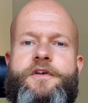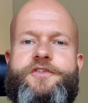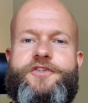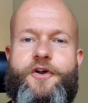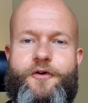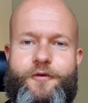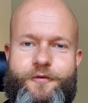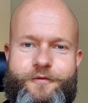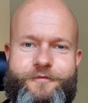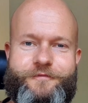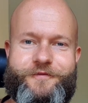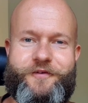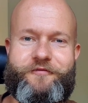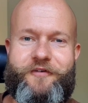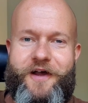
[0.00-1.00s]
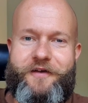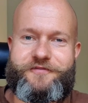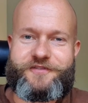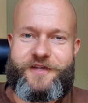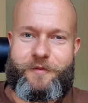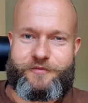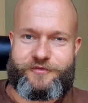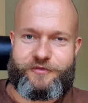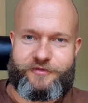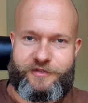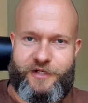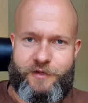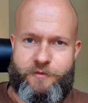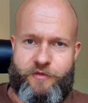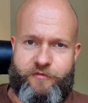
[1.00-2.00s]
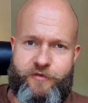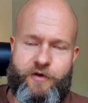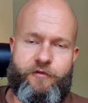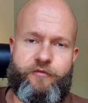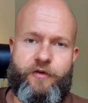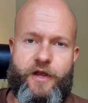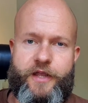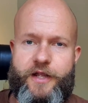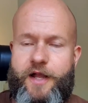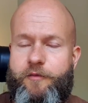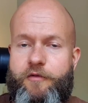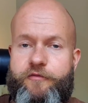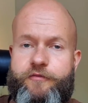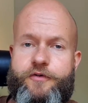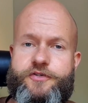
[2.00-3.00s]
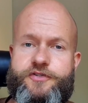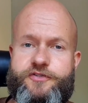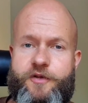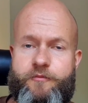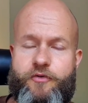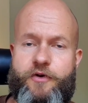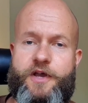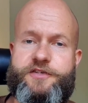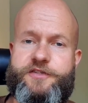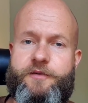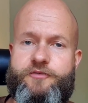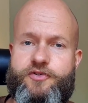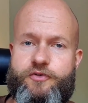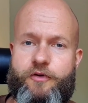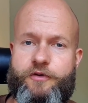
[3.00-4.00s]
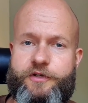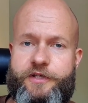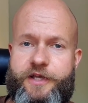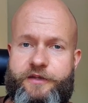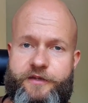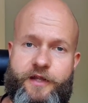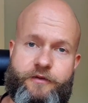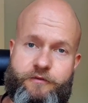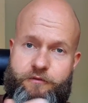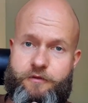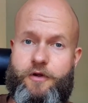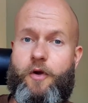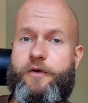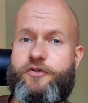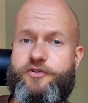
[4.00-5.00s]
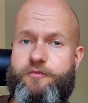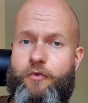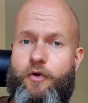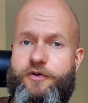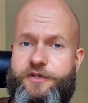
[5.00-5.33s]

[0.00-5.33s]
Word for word: So, the five steps to dealing with fear of flying. I will first summarize them shortly and then go into more